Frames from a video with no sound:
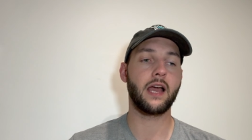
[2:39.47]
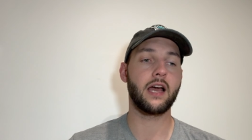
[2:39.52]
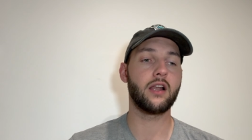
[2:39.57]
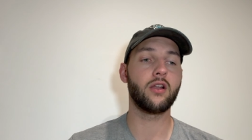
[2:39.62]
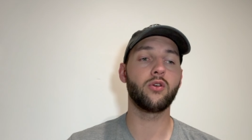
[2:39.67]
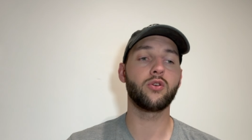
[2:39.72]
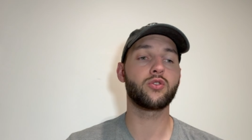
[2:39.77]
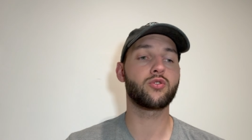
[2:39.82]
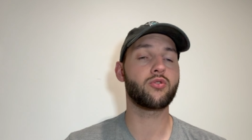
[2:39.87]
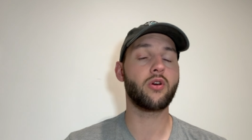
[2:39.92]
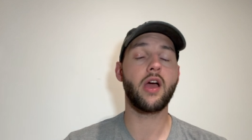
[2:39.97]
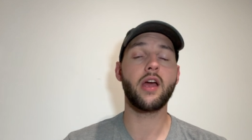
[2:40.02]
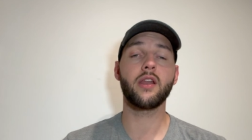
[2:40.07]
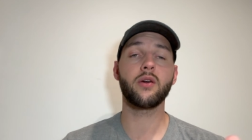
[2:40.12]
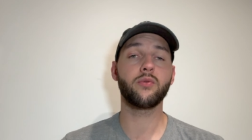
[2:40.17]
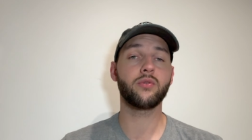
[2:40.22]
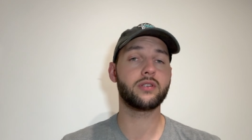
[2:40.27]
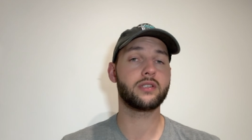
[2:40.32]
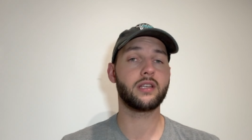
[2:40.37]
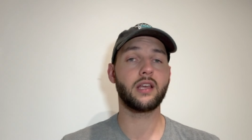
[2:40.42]
Luke
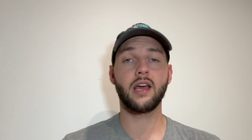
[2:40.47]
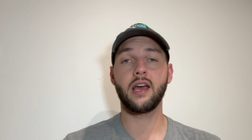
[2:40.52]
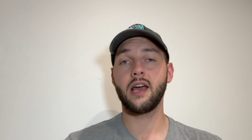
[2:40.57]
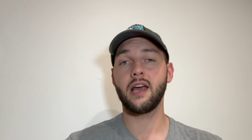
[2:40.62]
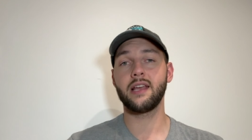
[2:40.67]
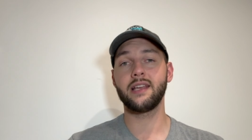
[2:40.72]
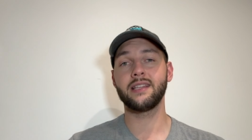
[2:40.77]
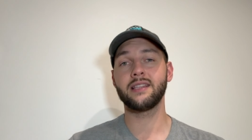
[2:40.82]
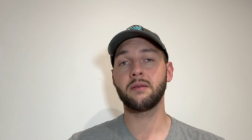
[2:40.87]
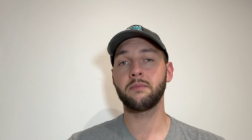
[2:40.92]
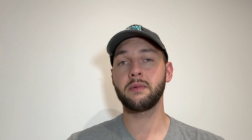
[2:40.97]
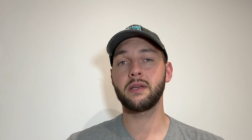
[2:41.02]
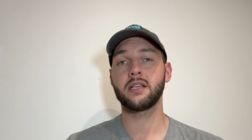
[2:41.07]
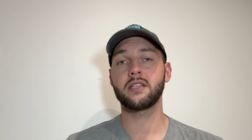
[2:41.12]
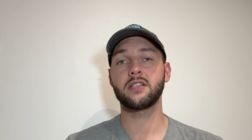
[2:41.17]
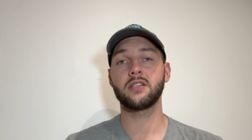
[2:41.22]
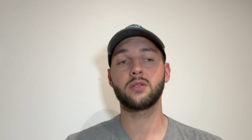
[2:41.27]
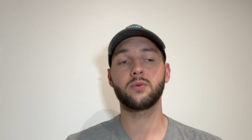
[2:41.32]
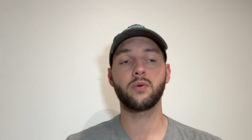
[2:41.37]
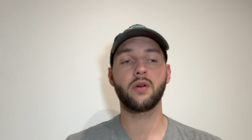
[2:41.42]
Traynor was in the
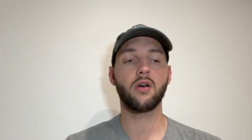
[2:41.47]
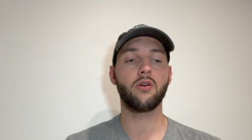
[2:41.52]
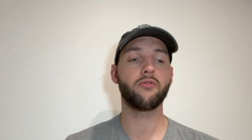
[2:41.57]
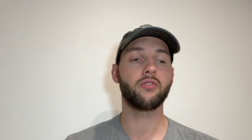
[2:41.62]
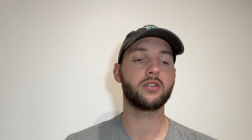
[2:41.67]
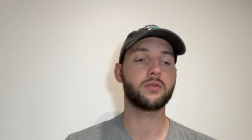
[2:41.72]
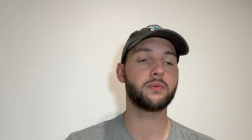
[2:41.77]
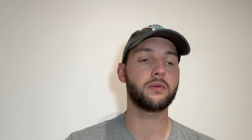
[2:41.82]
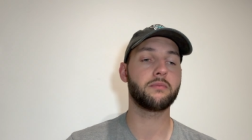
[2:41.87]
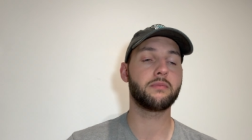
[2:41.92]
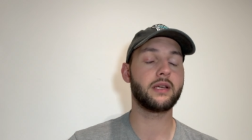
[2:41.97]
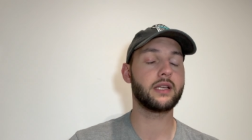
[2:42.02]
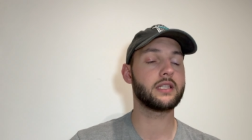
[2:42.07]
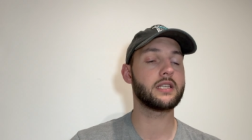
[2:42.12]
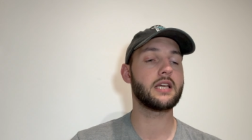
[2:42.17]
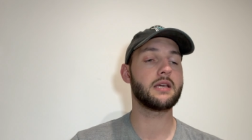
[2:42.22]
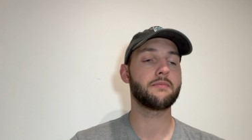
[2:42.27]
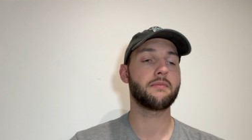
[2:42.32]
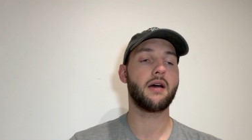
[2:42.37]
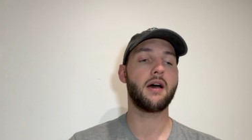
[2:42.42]
mix as well. Richmond picked
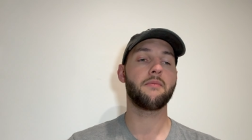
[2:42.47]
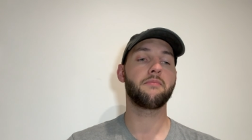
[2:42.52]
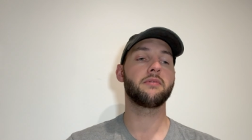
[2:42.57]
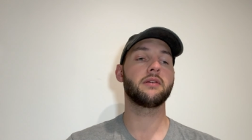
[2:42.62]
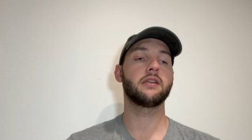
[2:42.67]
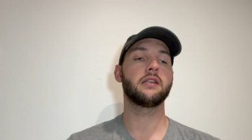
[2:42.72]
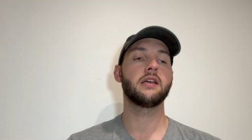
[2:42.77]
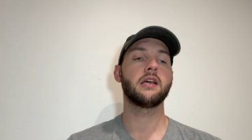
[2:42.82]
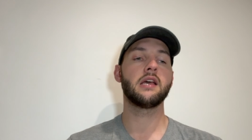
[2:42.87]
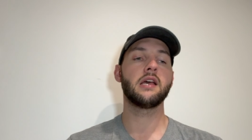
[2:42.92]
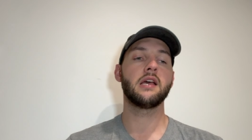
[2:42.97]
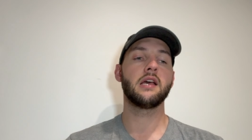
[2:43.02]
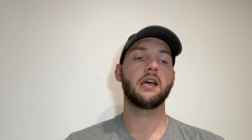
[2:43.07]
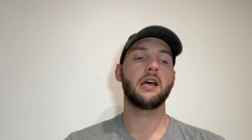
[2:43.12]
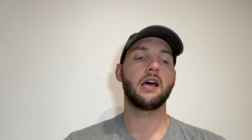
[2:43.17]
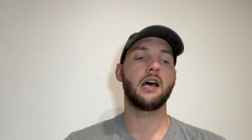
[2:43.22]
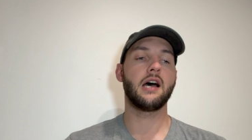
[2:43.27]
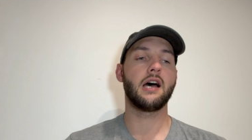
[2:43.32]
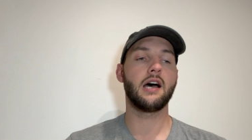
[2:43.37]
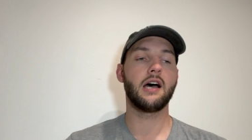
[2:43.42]
him up, and
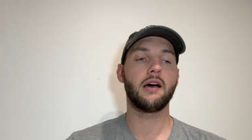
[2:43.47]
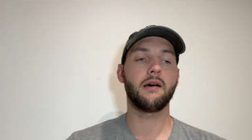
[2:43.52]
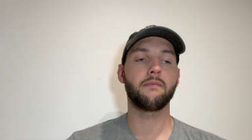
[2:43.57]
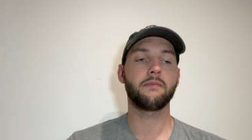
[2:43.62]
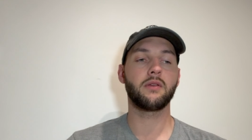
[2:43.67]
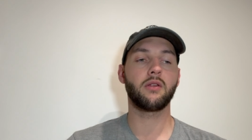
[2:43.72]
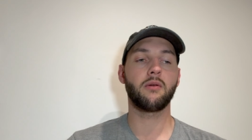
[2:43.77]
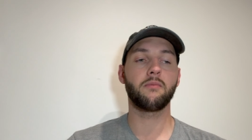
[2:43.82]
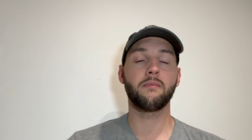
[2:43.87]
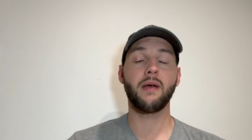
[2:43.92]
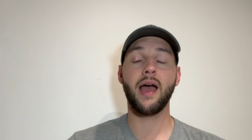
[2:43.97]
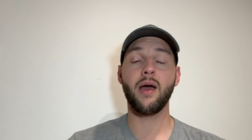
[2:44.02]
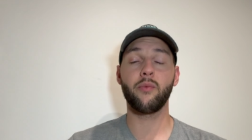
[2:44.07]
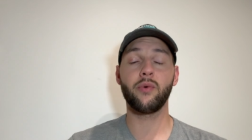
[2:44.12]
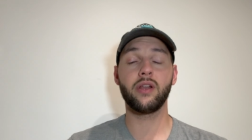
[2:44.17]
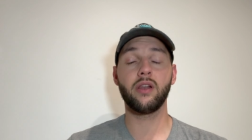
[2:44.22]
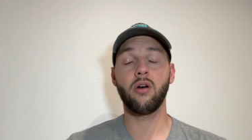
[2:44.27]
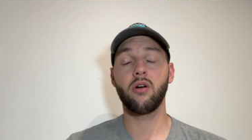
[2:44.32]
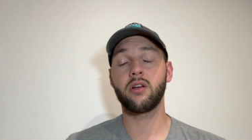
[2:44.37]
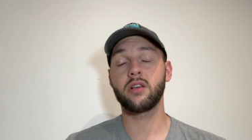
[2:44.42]
Matt
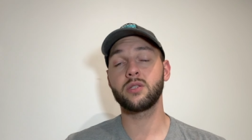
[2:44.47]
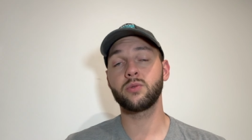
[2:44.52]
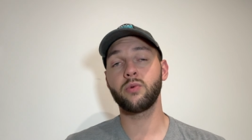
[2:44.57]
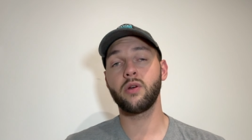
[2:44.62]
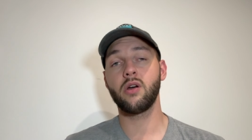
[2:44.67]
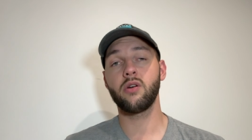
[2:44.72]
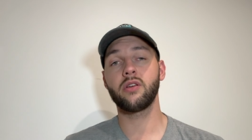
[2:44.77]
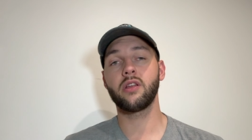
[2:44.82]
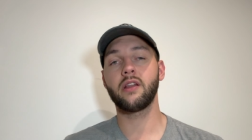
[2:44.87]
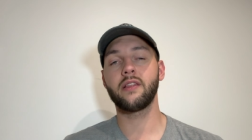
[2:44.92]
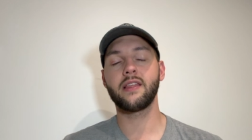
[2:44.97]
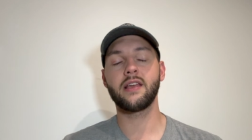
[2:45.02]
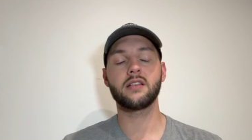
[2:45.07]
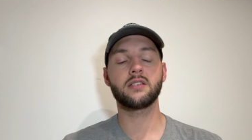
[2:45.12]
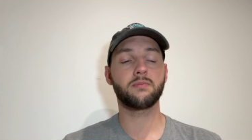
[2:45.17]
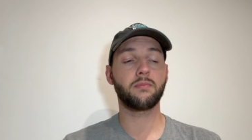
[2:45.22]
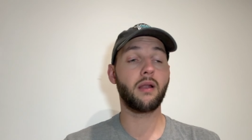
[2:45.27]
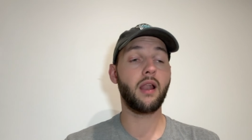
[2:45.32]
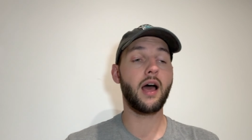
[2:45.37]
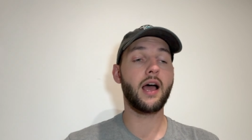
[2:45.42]
Whitlock as well.
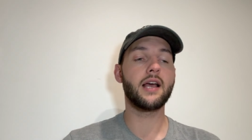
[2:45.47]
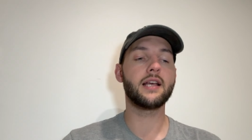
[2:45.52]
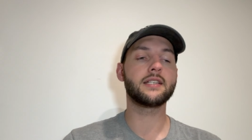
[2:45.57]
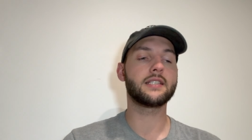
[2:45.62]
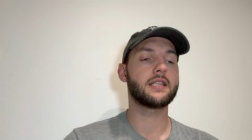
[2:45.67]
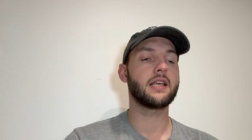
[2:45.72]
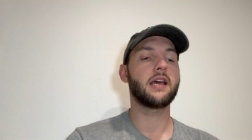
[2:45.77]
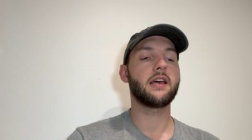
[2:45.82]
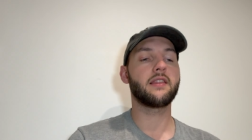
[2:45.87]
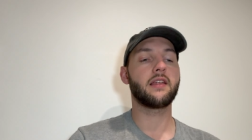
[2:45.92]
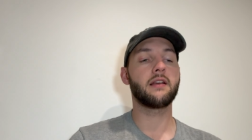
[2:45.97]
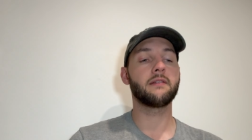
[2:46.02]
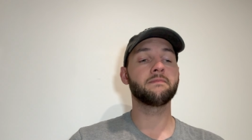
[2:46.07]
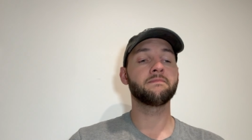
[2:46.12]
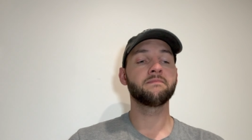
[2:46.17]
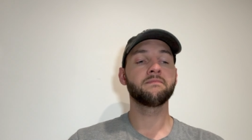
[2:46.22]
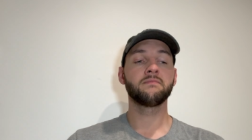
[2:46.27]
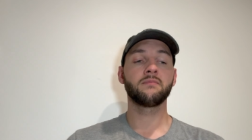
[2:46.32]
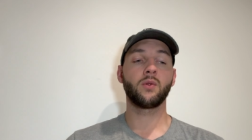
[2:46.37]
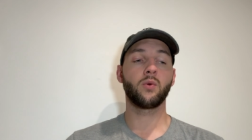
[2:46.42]
There's players there that
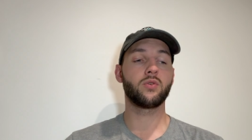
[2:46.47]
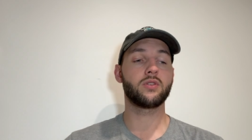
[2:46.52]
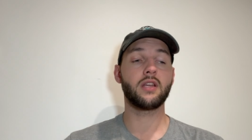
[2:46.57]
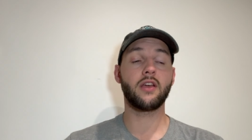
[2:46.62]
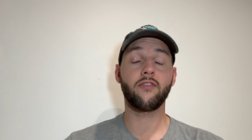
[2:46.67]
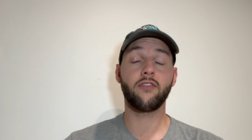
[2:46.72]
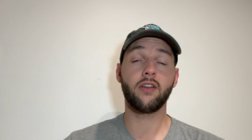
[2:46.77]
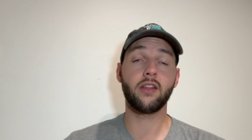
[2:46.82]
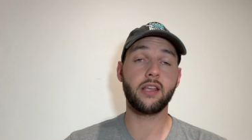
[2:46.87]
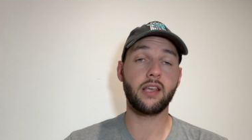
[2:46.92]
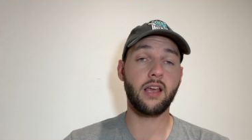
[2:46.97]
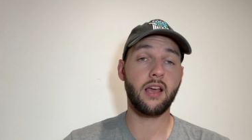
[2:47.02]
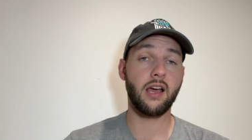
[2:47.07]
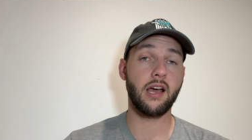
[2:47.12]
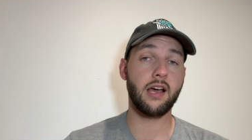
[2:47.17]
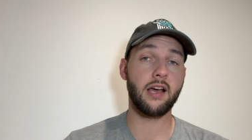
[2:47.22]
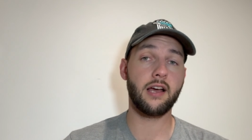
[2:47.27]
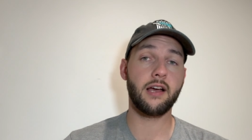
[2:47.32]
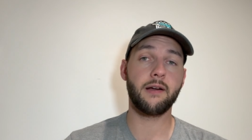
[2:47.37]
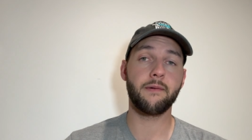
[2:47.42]
were definitely
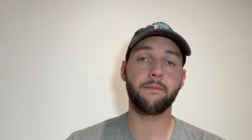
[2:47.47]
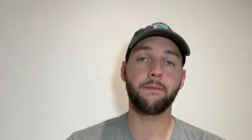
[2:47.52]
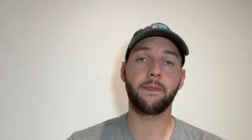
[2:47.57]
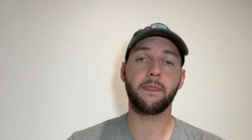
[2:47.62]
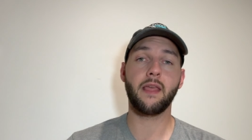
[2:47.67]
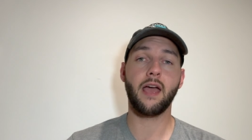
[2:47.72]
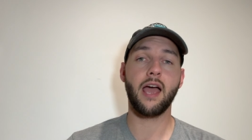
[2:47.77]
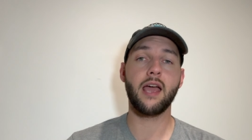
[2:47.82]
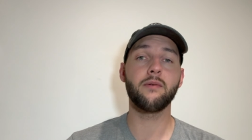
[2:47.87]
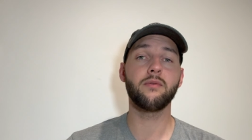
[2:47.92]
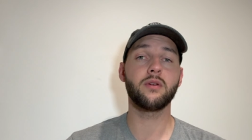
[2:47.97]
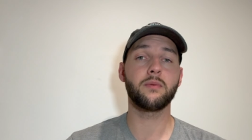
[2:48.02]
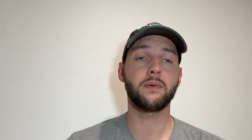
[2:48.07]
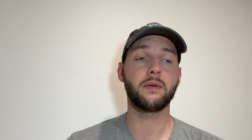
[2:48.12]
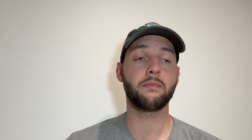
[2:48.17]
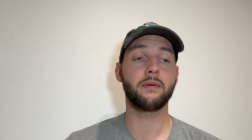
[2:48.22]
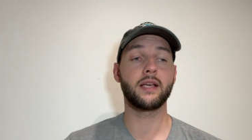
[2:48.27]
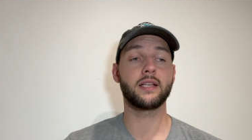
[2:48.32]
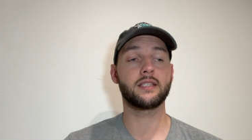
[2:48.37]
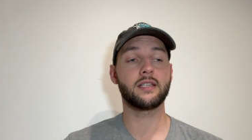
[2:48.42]
able to
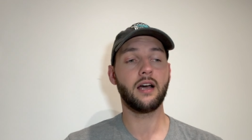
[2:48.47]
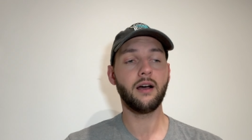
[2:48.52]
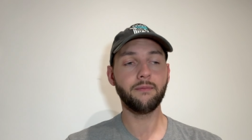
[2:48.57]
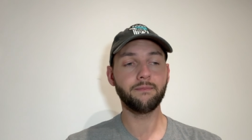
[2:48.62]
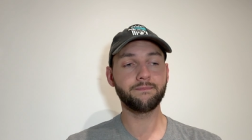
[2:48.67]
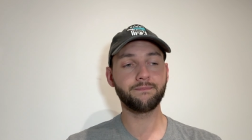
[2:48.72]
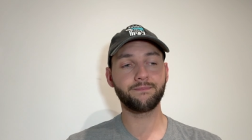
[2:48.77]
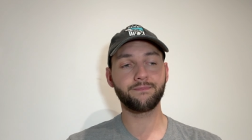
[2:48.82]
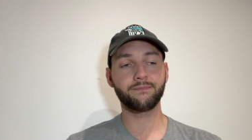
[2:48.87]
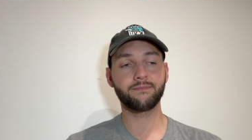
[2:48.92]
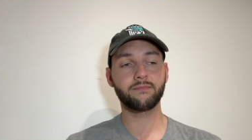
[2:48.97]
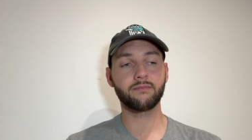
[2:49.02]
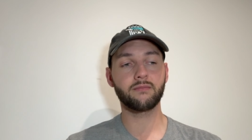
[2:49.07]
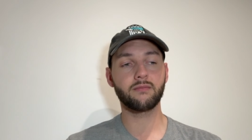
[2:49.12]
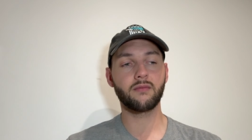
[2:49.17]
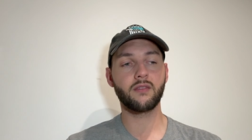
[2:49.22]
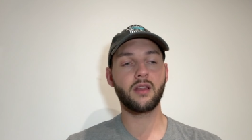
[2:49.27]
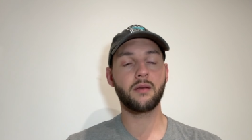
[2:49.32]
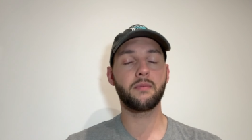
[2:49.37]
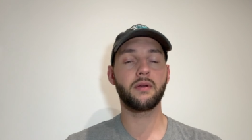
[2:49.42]
be picked up.
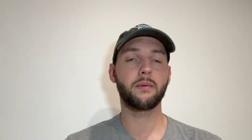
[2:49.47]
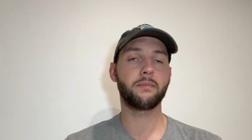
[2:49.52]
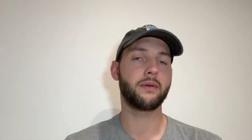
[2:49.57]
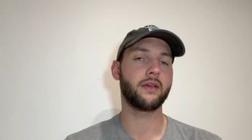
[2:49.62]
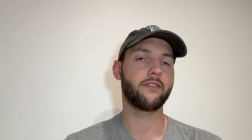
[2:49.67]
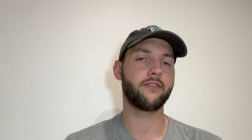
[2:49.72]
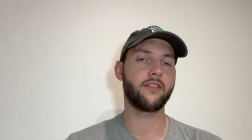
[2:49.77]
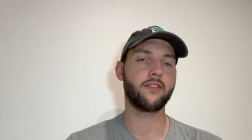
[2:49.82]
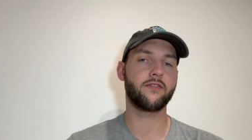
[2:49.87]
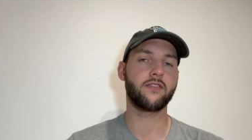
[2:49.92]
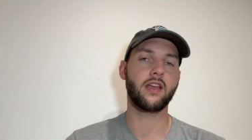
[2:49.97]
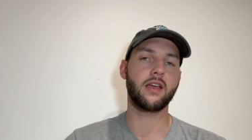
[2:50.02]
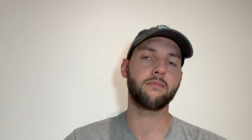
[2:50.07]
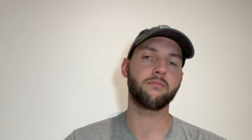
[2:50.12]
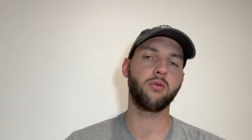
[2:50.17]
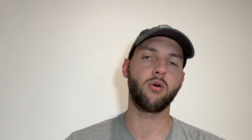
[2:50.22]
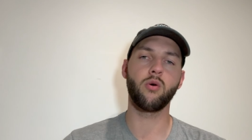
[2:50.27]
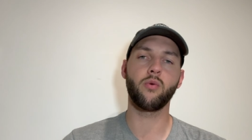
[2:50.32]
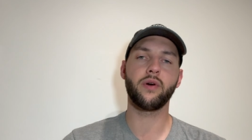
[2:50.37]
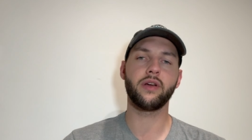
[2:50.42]
But at pick 15,
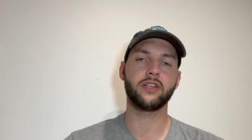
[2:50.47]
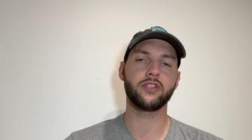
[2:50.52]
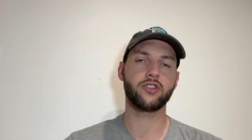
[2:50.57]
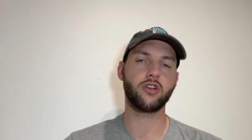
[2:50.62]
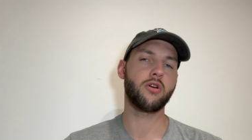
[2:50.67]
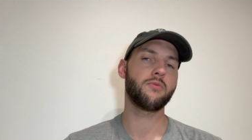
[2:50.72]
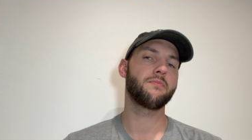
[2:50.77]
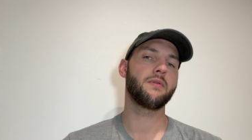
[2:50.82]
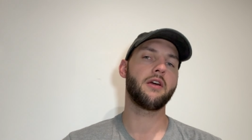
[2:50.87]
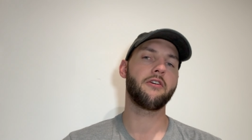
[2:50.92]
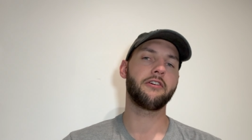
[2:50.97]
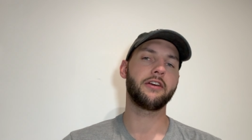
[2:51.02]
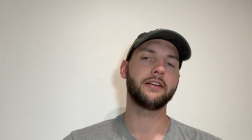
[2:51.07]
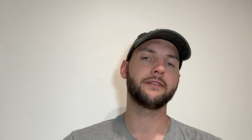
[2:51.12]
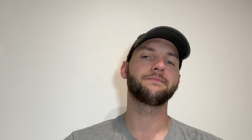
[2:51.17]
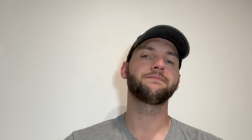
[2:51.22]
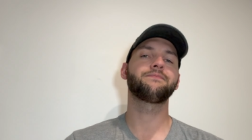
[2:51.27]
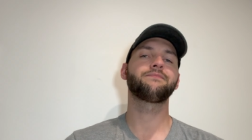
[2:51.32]
Port went Joe Berry.